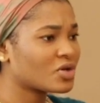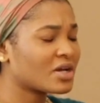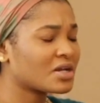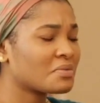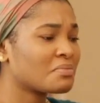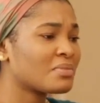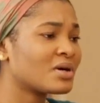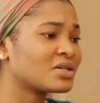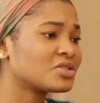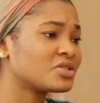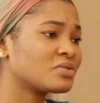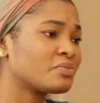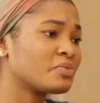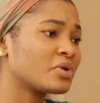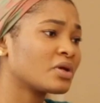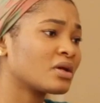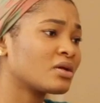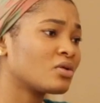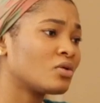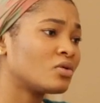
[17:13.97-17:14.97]
You can imagine
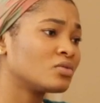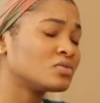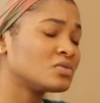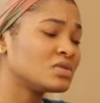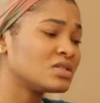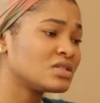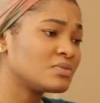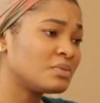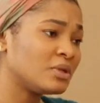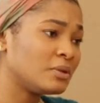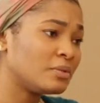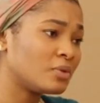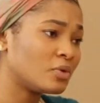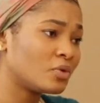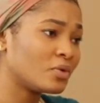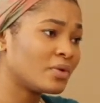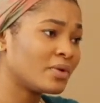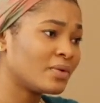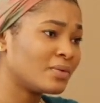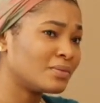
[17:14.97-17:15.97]
bringing all these
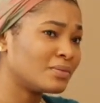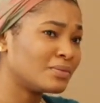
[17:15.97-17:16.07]
people